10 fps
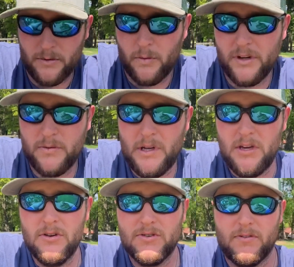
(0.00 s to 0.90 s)
one that we
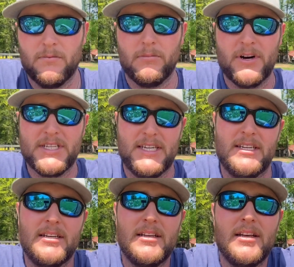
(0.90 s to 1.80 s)
use for
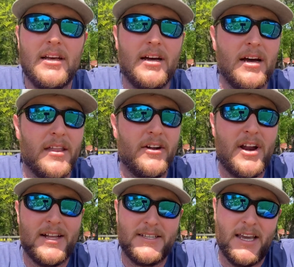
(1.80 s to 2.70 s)
brisket. They're
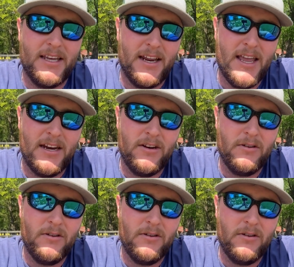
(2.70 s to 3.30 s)
not taking any new